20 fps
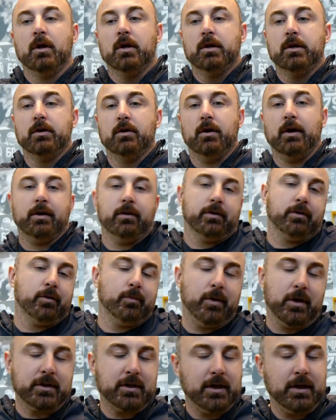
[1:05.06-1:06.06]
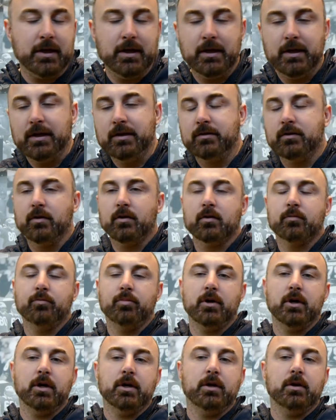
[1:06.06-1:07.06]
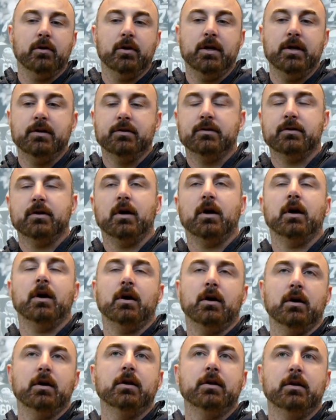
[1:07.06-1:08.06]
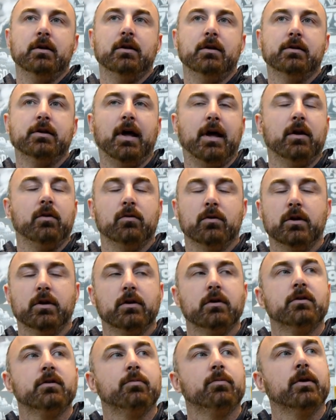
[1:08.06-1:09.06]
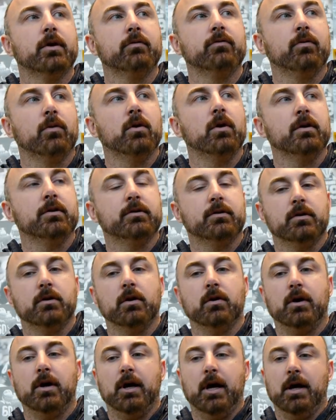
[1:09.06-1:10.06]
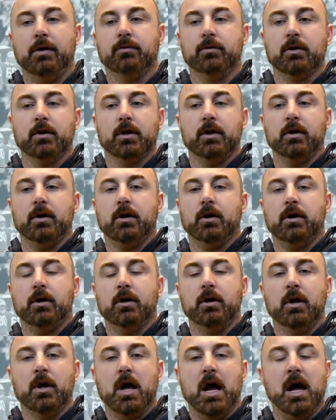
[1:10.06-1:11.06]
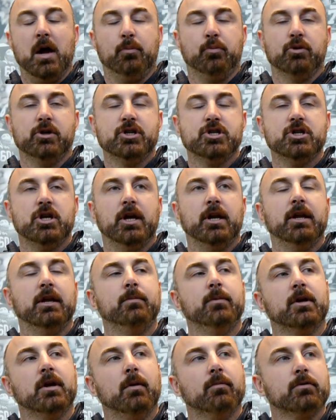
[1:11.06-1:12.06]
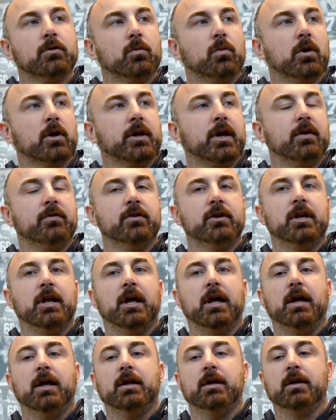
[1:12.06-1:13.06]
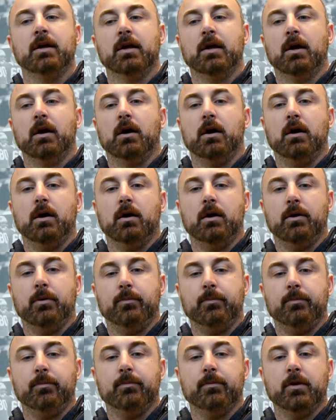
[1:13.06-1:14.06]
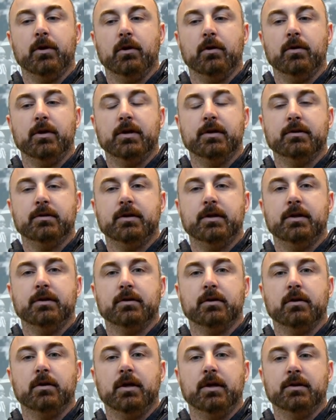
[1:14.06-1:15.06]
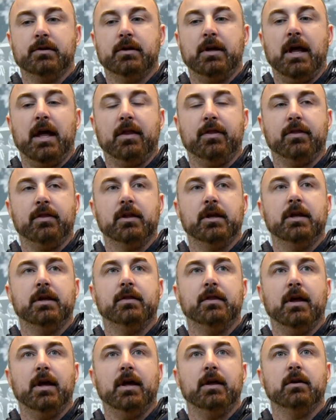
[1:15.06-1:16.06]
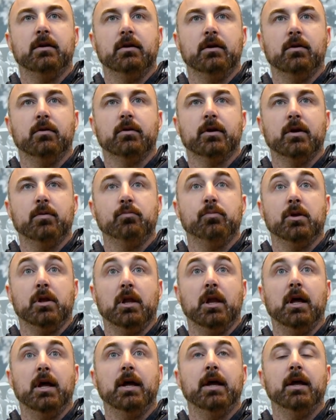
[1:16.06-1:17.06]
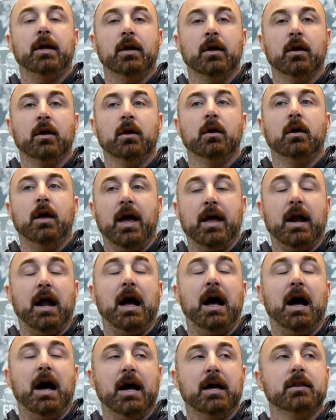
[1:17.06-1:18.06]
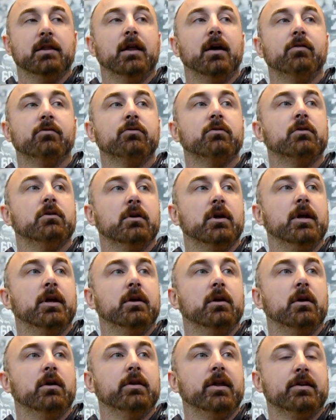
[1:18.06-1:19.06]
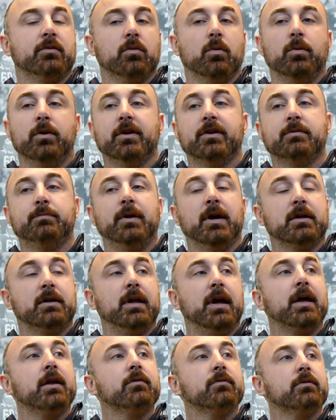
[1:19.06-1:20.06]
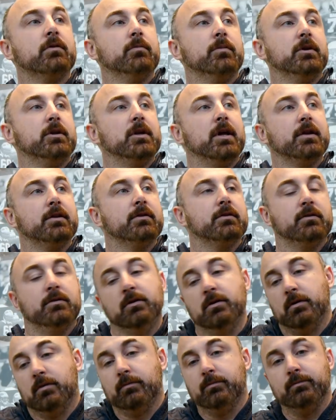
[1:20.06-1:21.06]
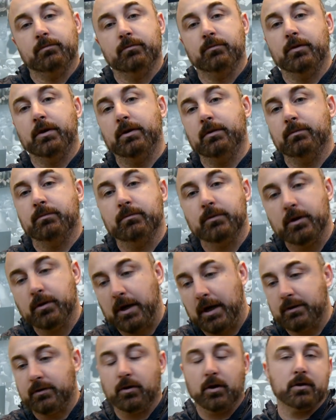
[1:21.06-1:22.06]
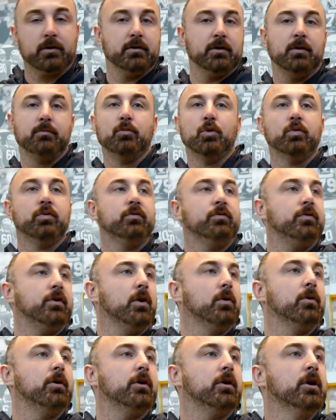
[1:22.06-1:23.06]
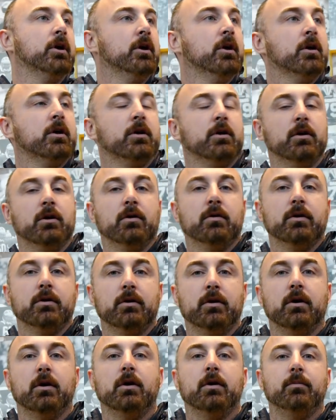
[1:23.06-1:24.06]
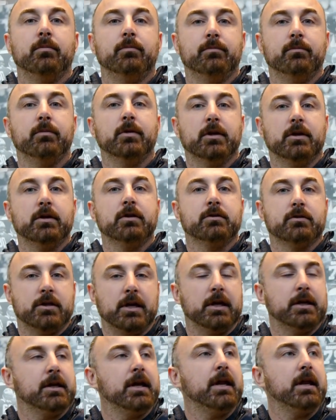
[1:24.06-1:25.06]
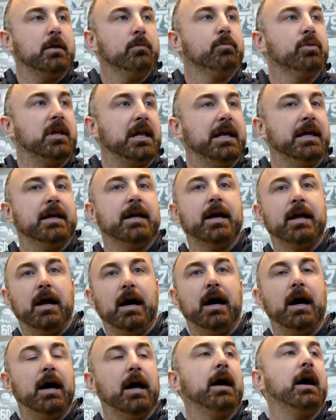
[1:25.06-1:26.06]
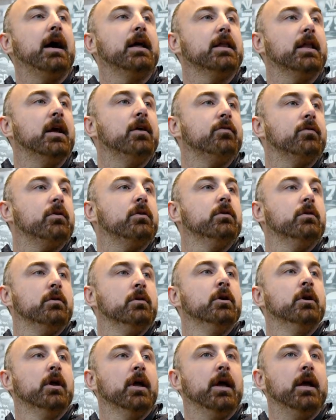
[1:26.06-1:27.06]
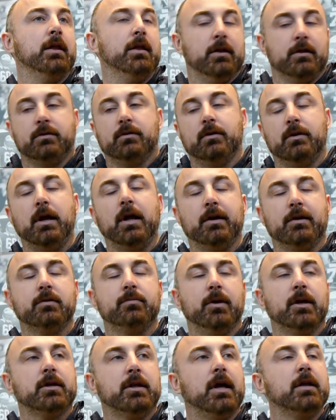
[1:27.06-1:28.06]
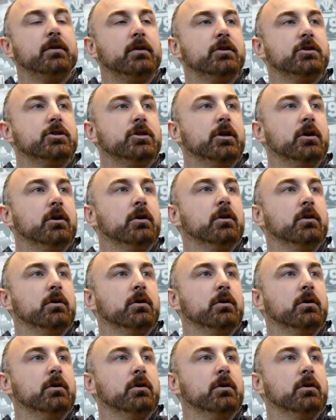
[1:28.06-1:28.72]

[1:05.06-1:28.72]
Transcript: You know, I don't know about the heat he took, but you know, he's had a really good spring for us. You know, I really appreciate him. He comes to work every day. You know, he's an athlete that, you know, can play at a high level, and that's what we expect out of him. And that's, you know, I talk to them moving forward, you know, and you just got to get him playing at a high level, and I expect that this year.